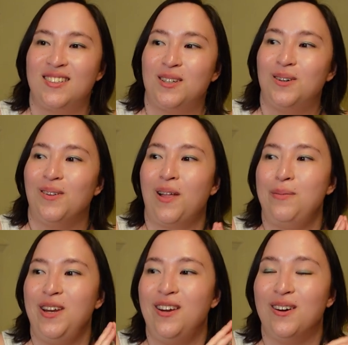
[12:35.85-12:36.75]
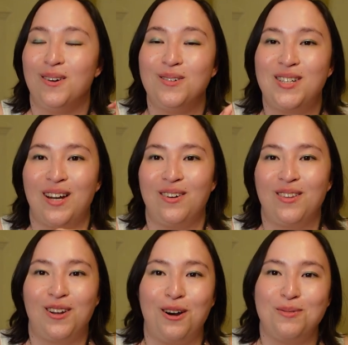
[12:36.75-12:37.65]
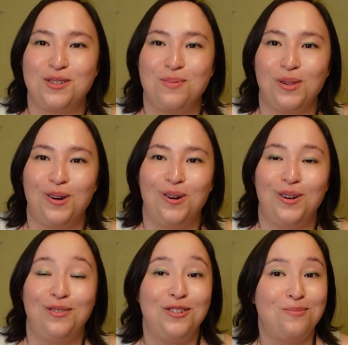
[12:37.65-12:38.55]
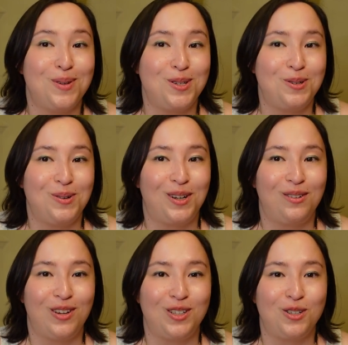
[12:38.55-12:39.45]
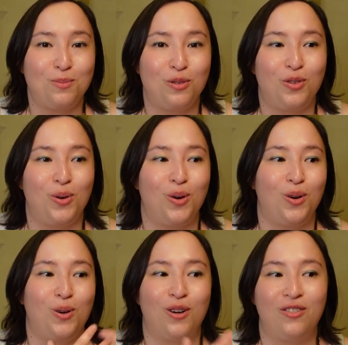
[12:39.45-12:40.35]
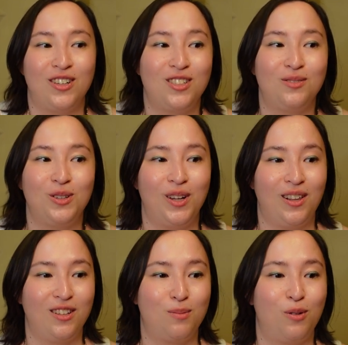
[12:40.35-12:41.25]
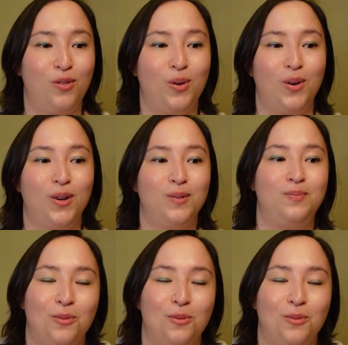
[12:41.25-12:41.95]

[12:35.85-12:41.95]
So let me know down in the comments below if you've been to a convention before or a festival like this before,